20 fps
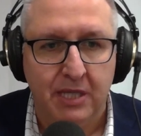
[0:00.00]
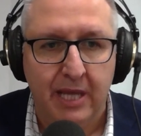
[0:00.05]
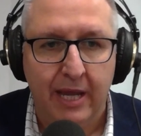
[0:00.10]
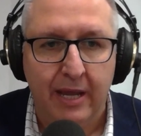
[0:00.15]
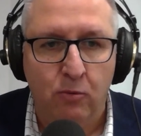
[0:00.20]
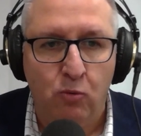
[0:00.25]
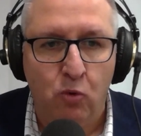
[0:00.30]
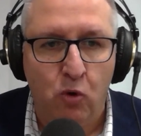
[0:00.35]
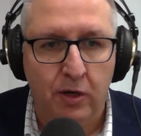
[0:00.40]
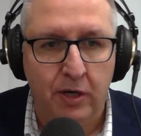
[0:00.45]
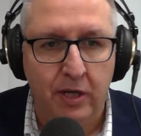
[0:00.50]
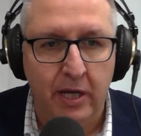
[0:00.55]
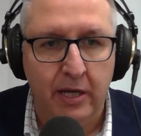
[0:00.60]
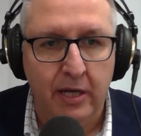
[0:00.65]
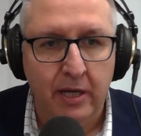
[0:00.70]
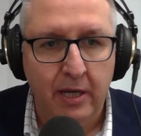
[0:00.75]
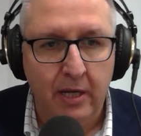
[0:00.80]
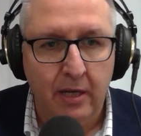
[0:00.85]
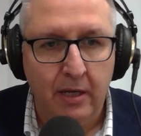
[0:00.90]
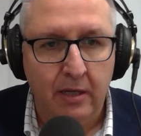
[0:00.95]
They
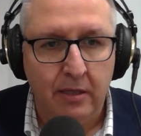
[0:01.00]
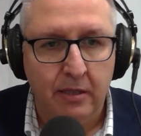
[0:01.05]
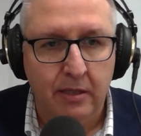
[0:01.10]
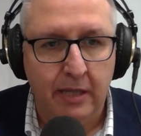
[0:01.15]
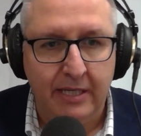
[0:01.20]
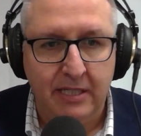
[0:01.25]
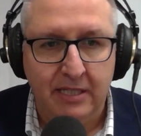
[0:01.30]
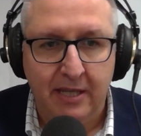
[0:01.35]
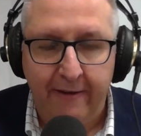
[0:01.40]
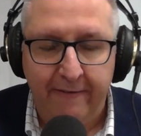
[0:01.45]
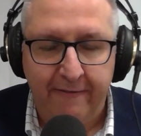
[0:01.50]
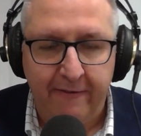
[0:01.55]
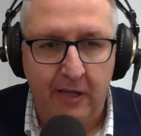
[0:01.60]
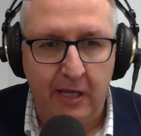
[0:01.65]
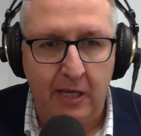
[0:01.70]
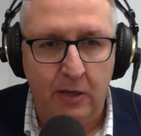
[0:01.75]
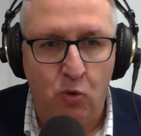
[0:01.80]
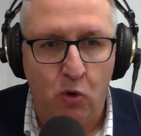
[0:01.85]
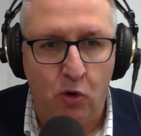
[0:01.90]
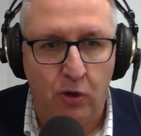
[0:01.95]

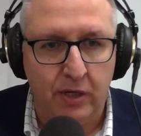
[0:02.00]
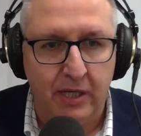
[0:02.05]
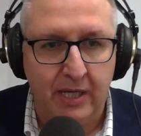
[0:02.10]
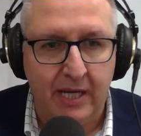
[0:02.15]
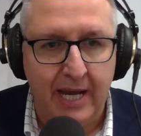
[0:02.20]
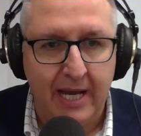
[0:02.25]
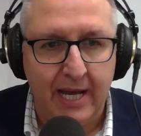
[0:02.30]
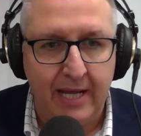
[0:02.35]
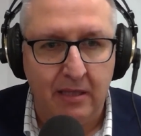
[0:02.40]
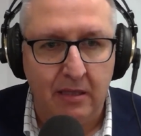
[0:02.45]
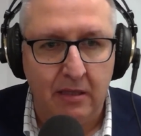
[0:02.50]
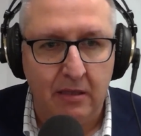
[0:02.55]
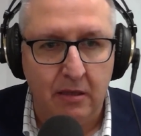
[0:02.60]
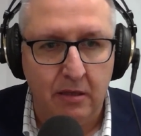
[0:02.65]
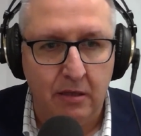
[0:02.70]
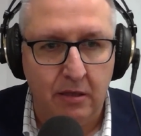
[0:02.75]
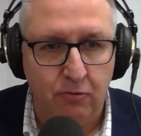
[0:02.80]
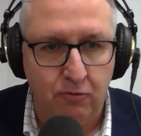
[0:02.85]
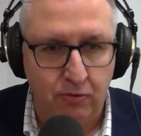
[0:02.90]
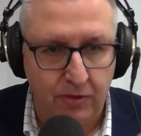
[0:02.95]
definitely want to get
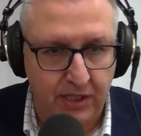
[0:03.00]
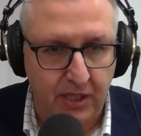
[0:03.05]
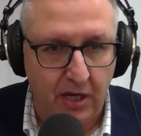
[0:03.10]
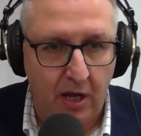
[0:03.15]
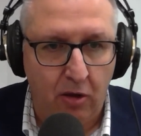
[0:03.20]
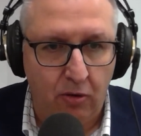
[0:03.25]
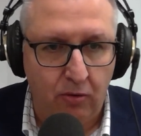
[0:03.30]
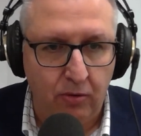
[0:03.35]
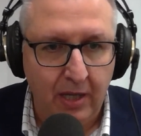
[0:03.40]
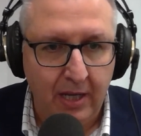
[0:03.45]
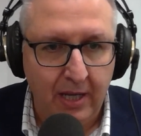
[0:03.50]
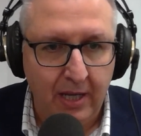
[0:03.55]
the result.